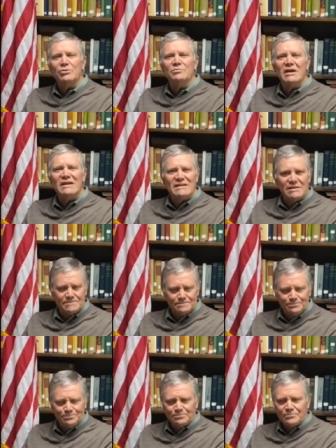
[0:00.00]
her make it.
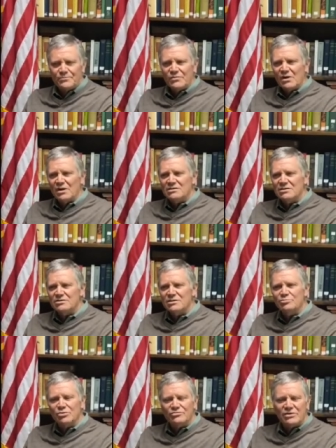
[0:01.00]
It's a
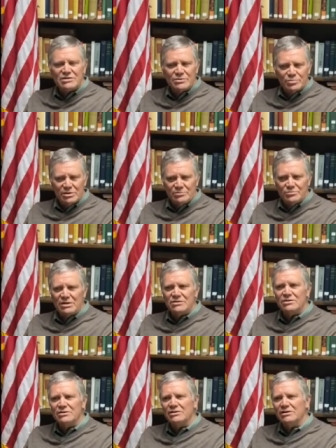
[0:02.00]
simple recipe,
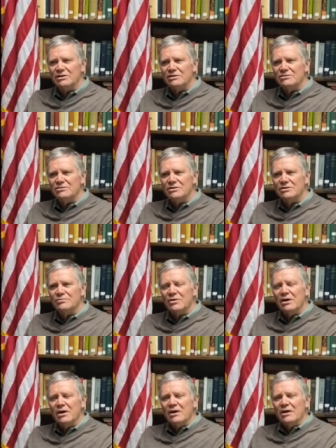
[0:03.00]
basically. It's
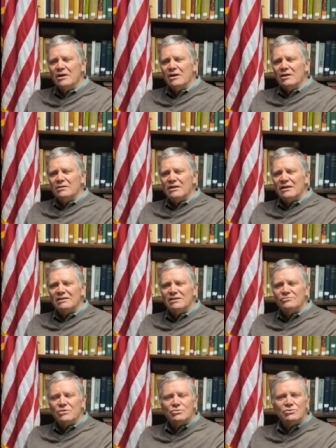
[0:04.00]
lightly
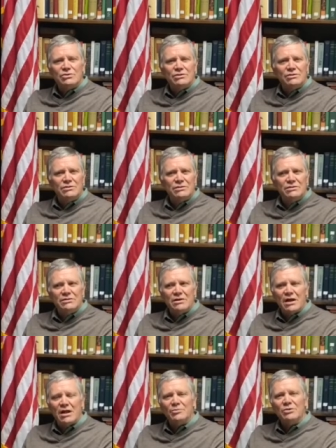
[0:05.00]
roasted
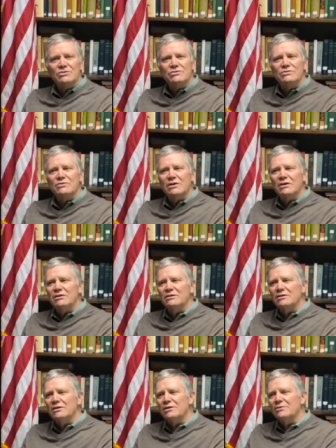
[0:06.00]
almonds and